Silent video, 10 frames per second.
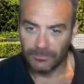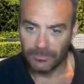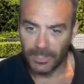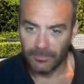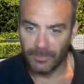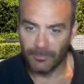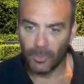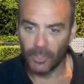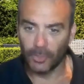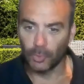They
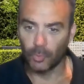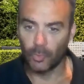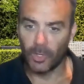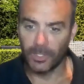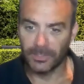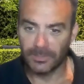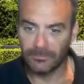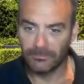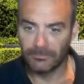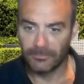might not look quite
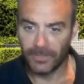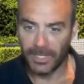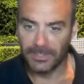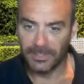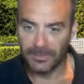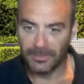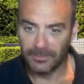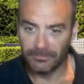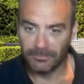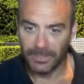as fancy as
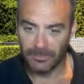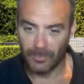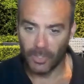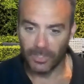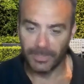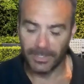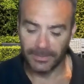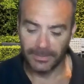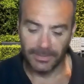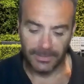a miter,
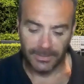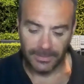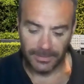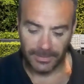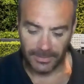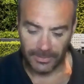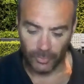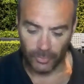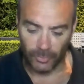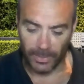but there's
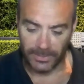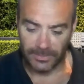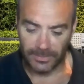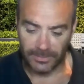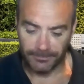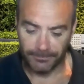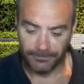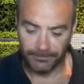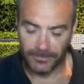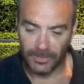still good ways to
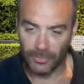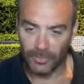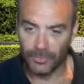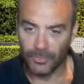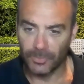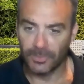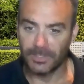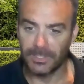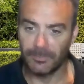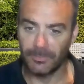do the joins on
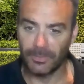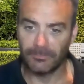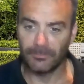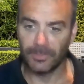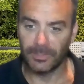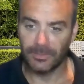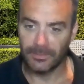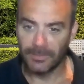the timber with,